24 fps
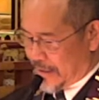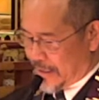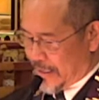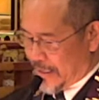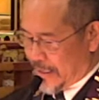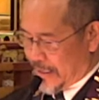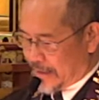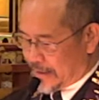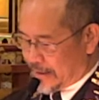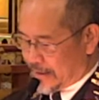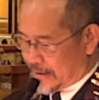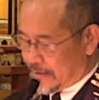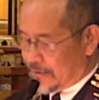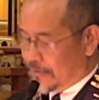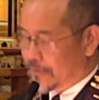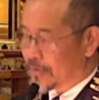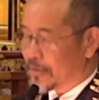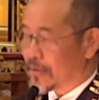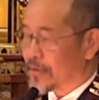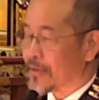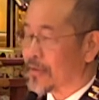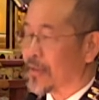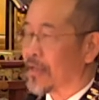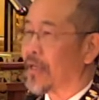and
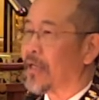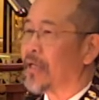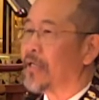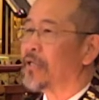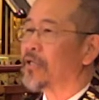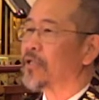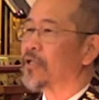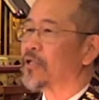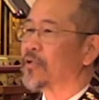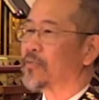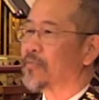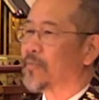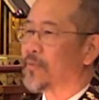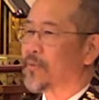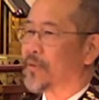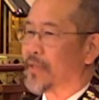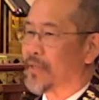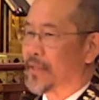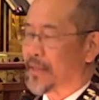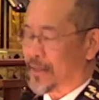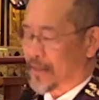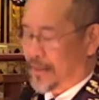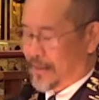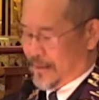coached
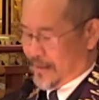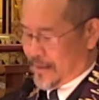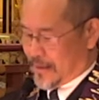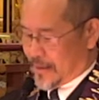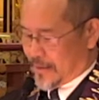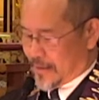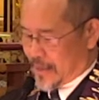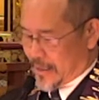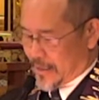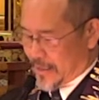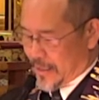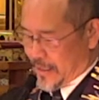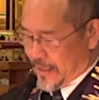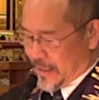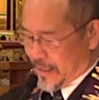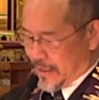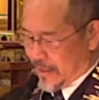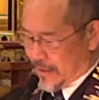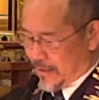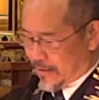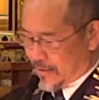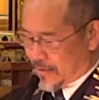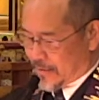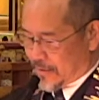sport
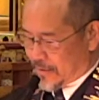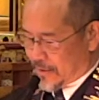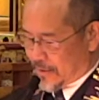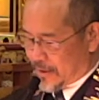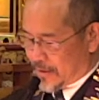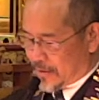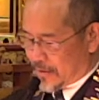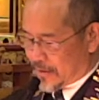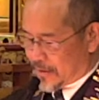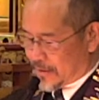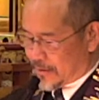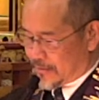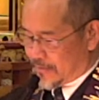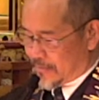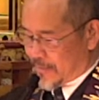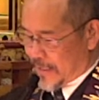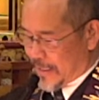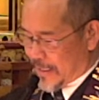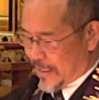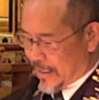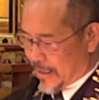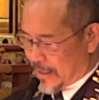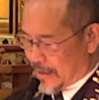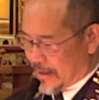in order to
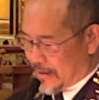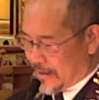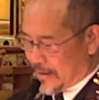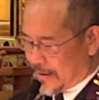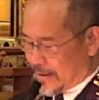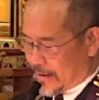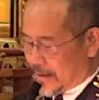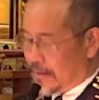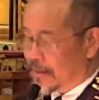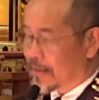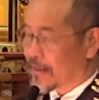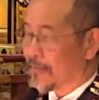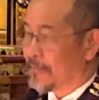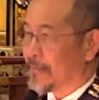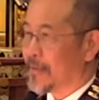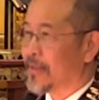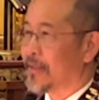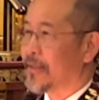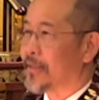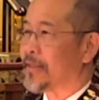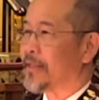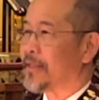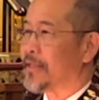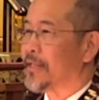make our
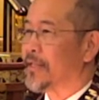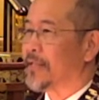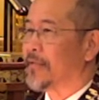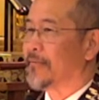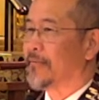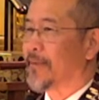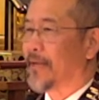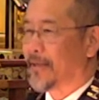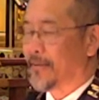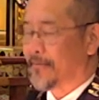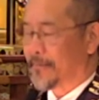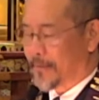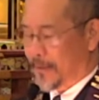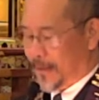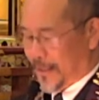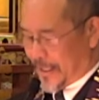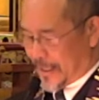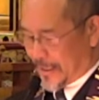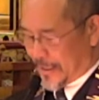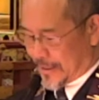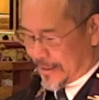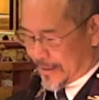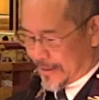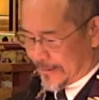community a better
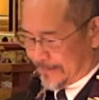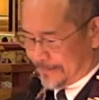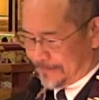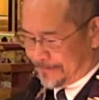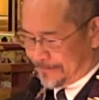place.